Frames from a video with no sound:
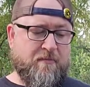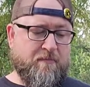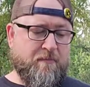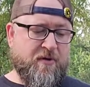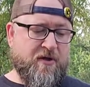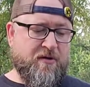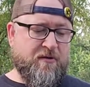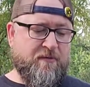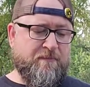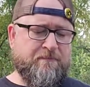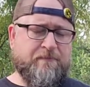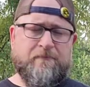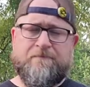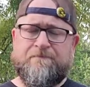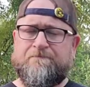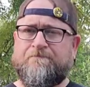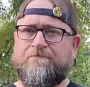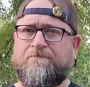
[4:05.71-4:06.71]
malt
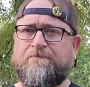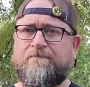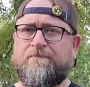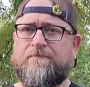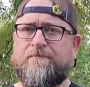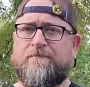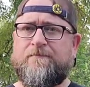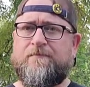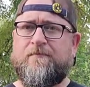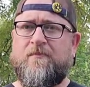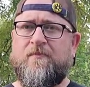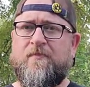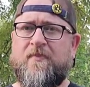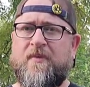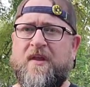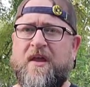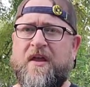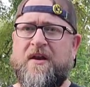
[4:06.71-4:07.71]

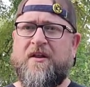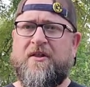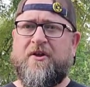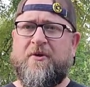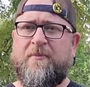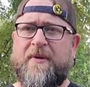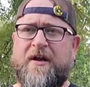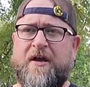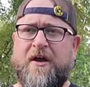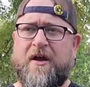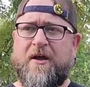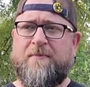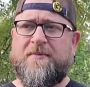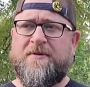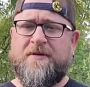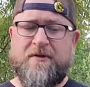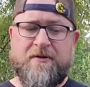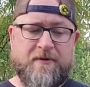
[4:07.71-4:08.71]
and a little bit of
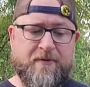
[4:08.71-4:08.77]
hops.